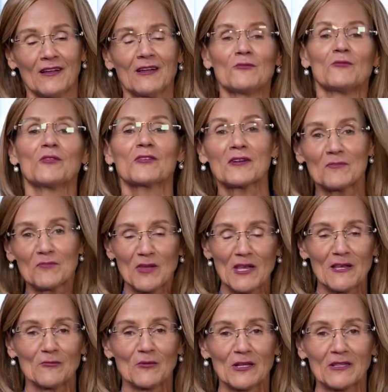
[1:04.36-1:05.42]
will
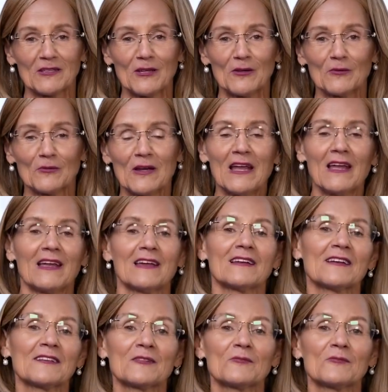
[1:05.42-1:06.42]
compete with you. In other